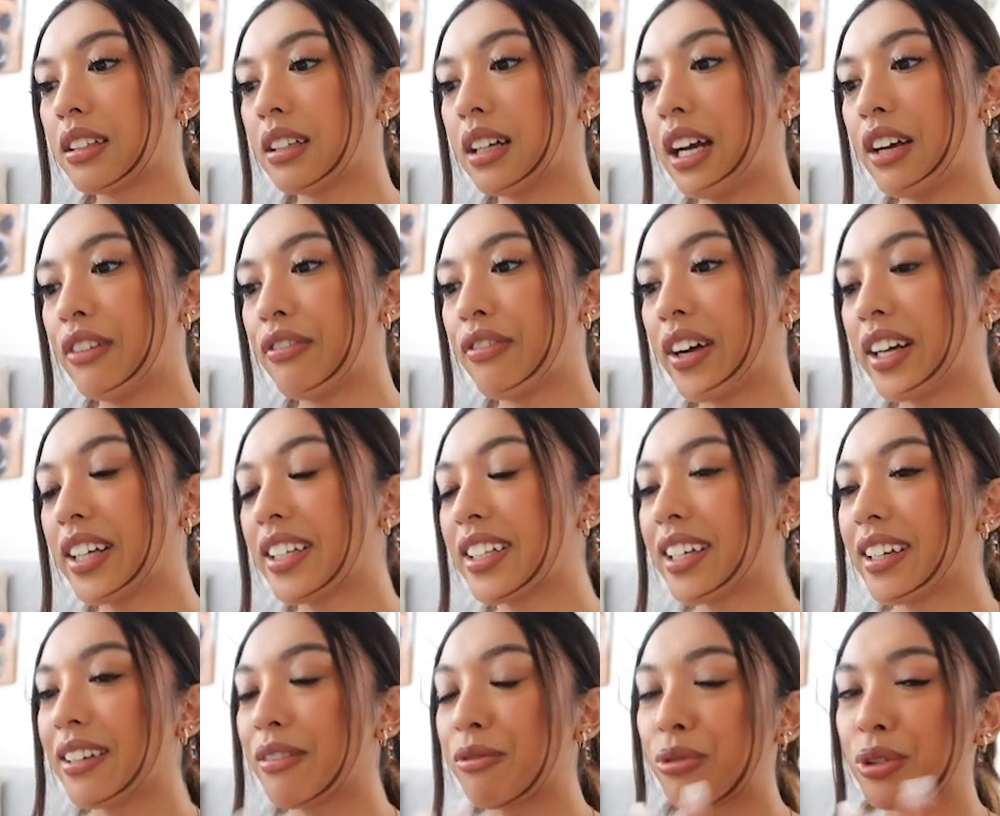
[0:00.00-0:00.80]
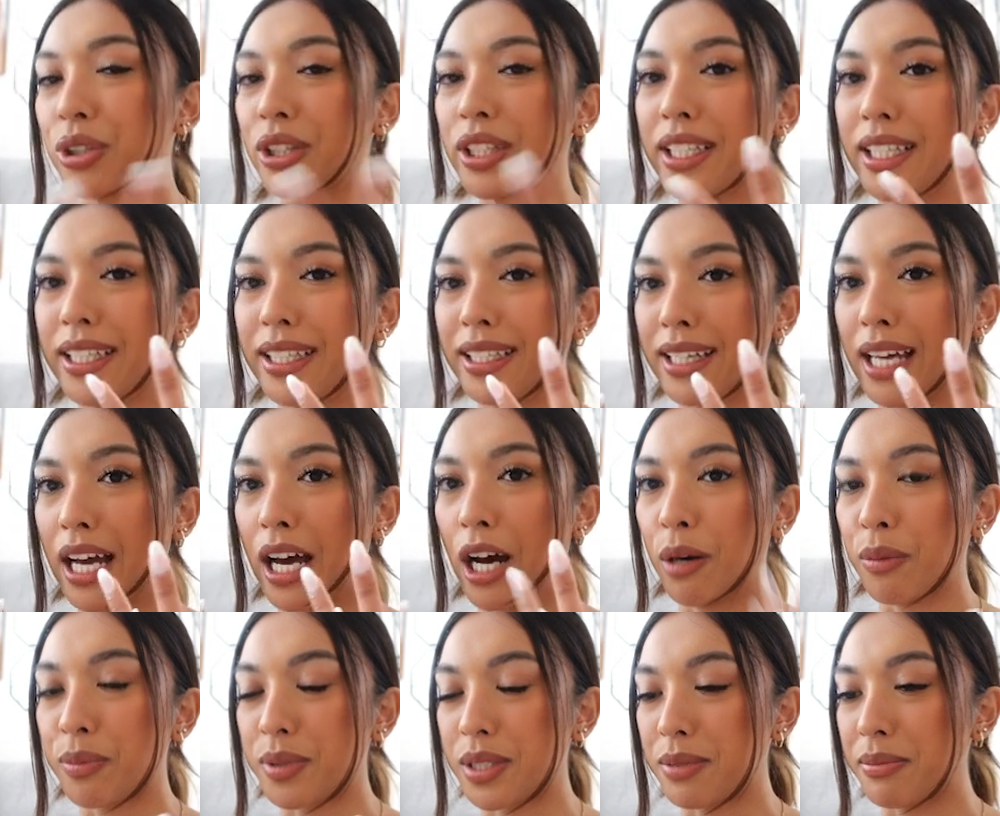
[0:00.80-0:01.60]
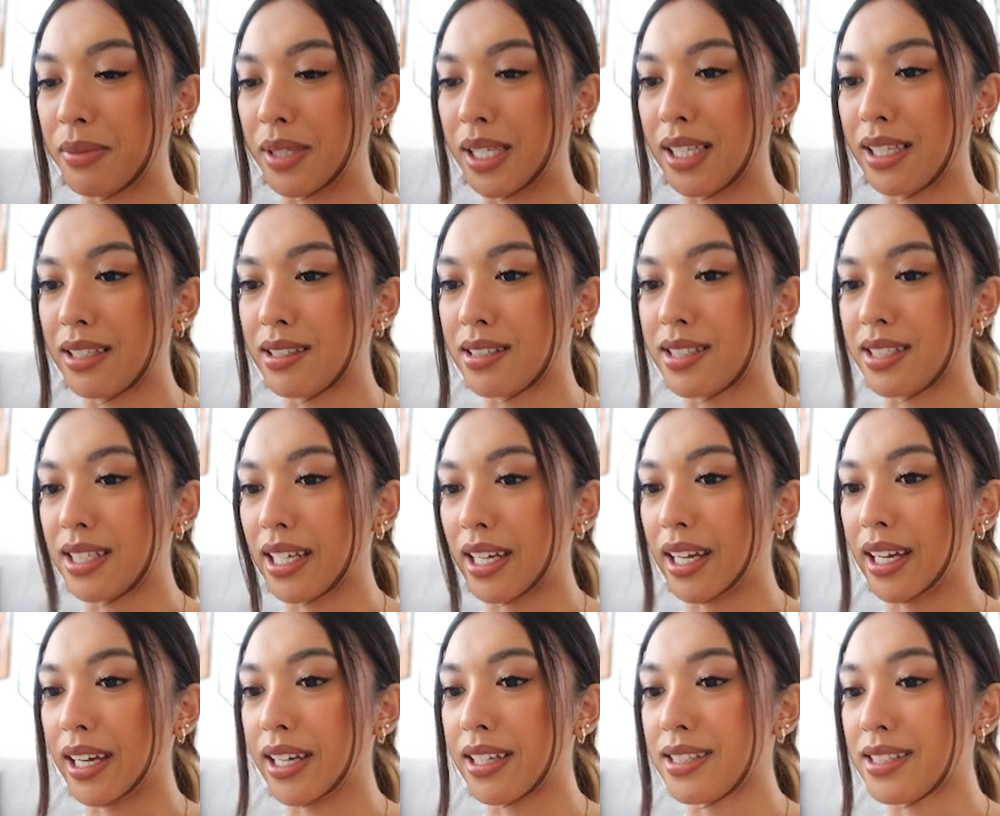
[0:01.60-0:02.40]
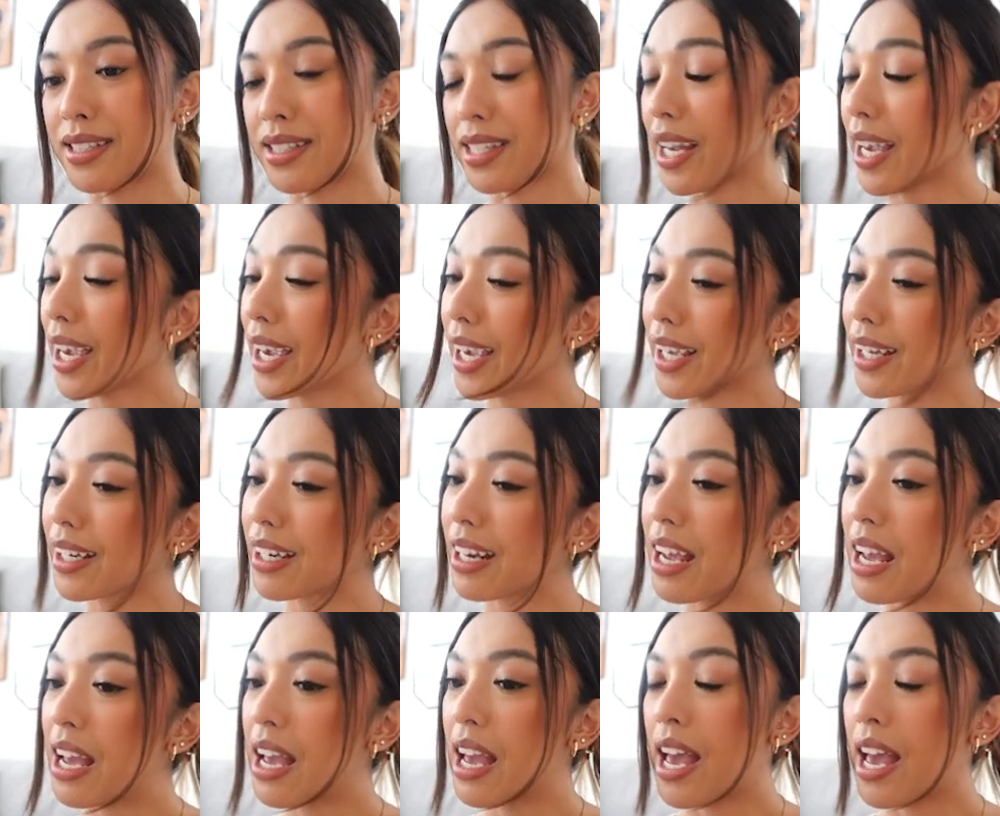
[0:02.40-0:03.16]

I find it really helps me stay sane,